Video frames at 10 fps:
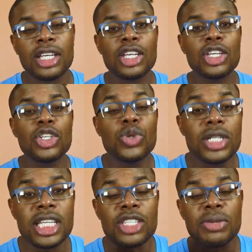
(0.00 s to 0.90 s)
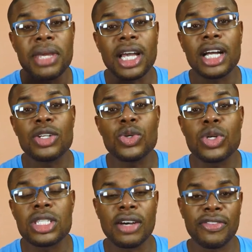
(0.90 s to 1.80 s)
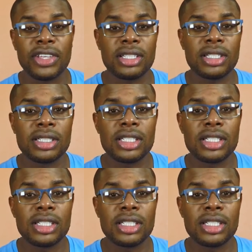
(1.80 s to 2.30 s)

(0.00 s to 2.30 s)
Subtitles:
You need to make a note of it,